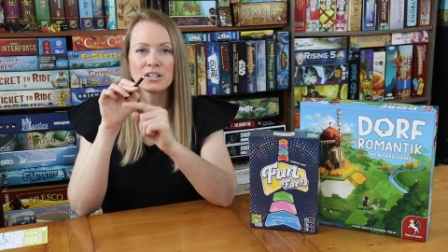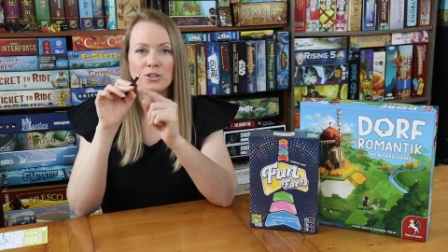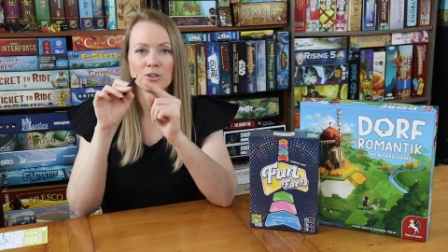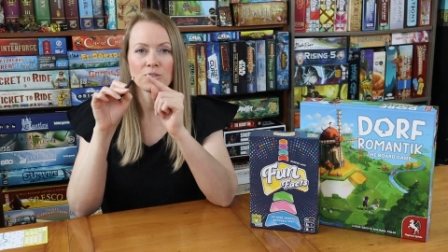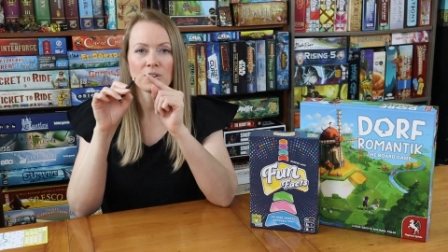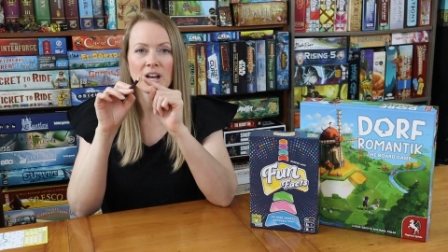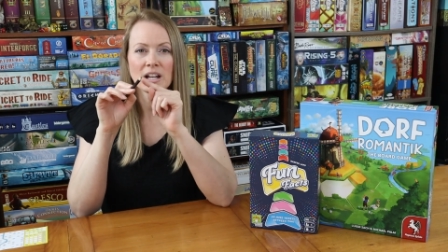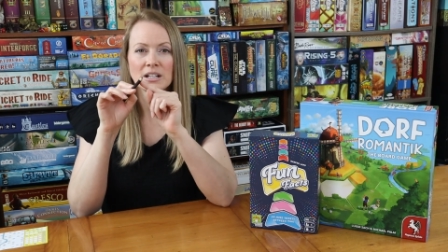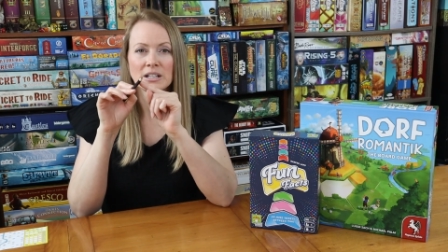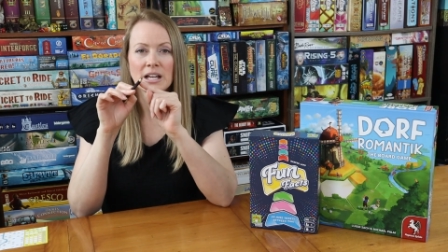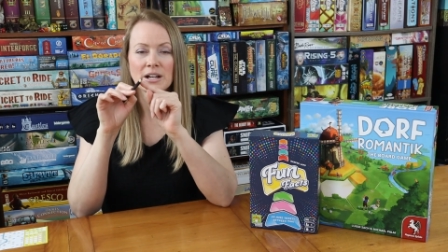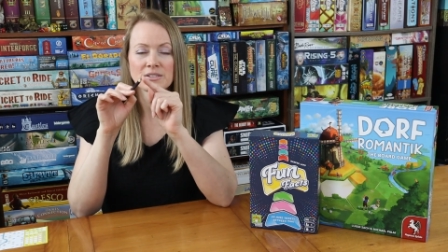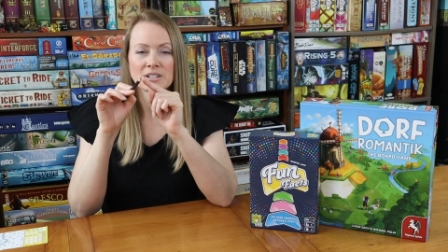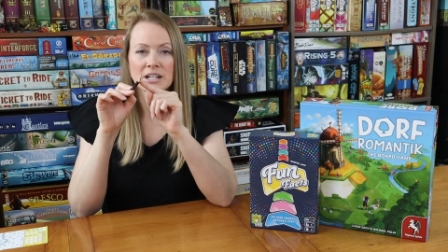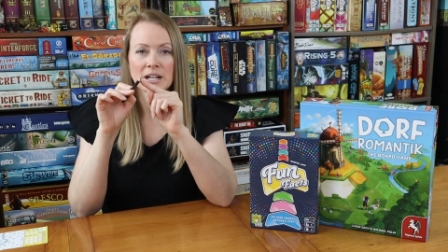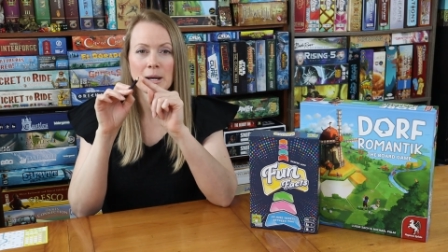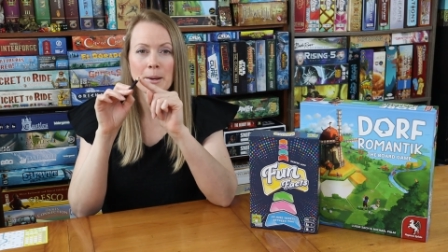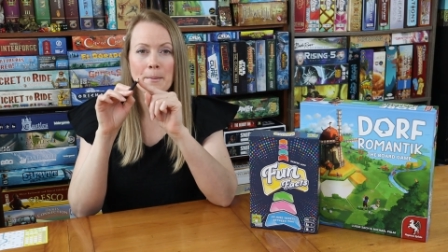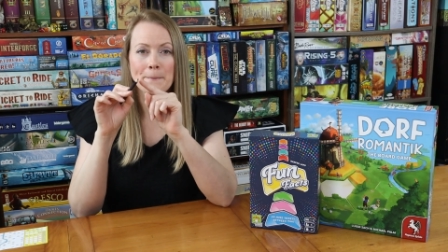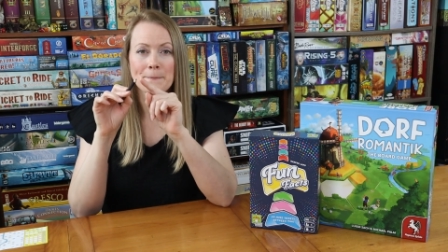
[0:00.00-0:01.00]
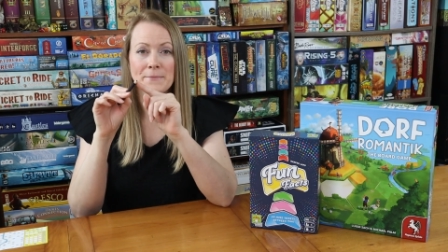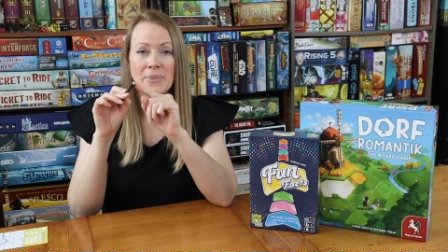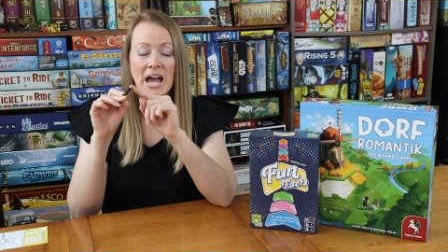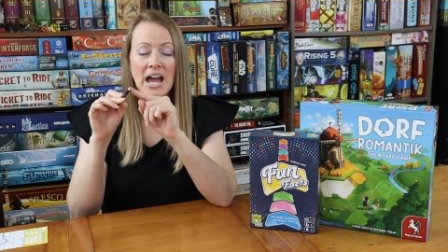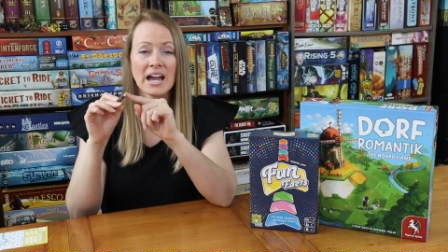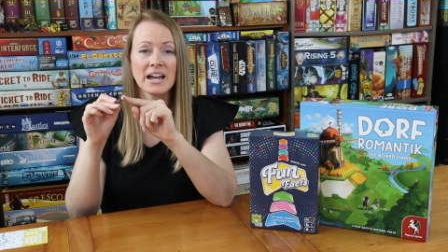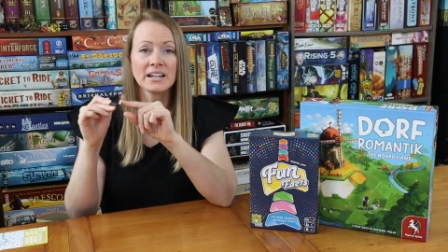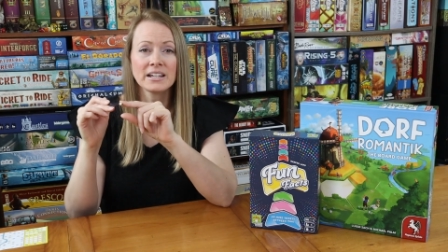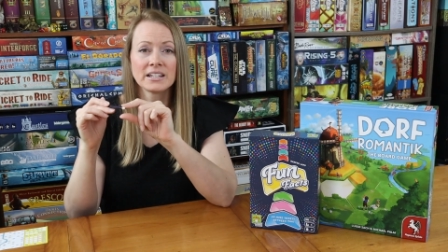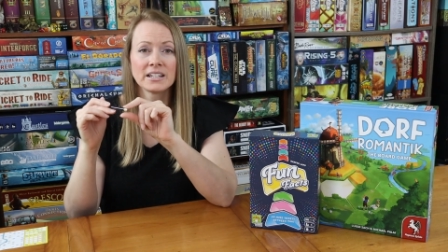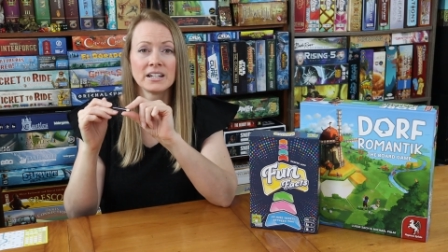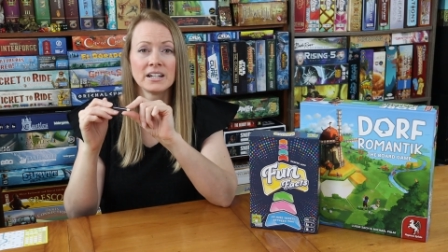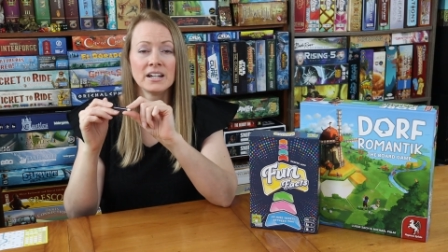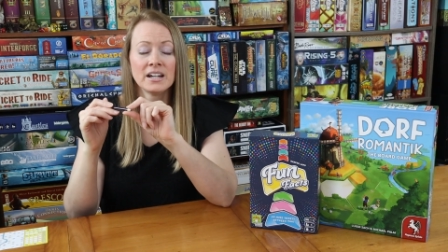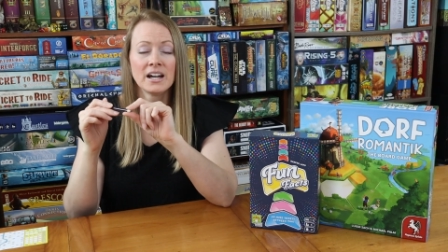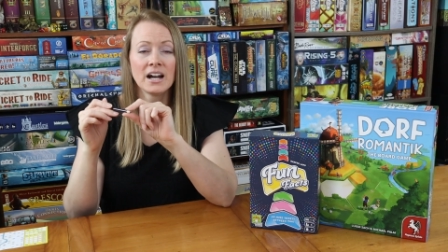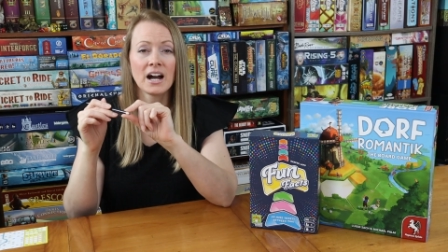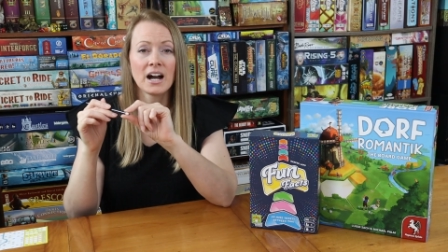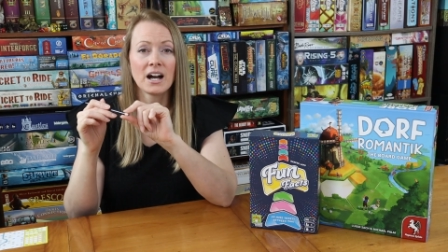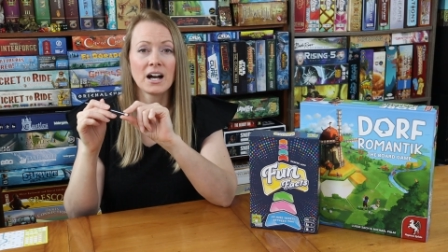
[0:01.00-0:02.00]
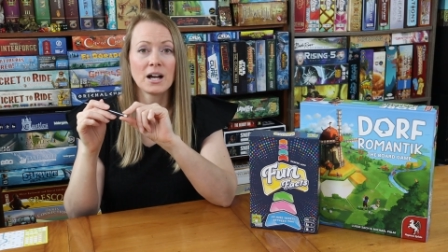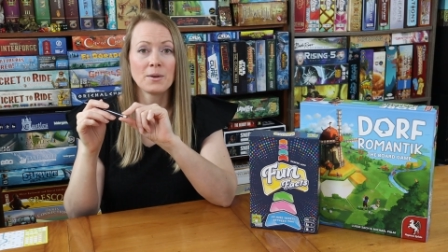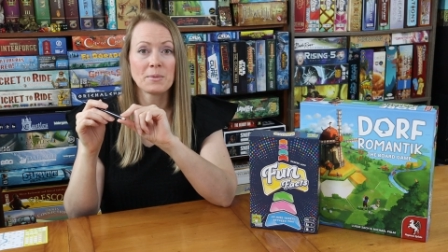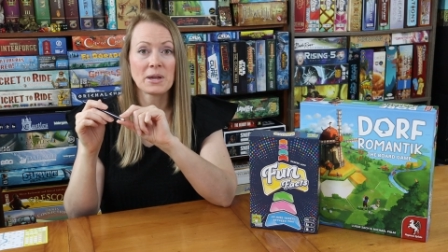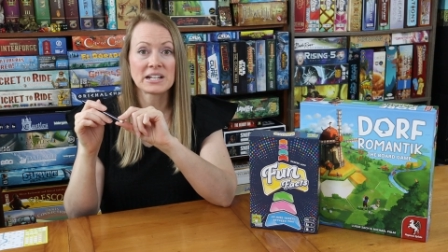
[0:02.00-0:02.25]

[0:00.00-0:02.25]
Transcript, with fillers: You're not allowed to come back Um,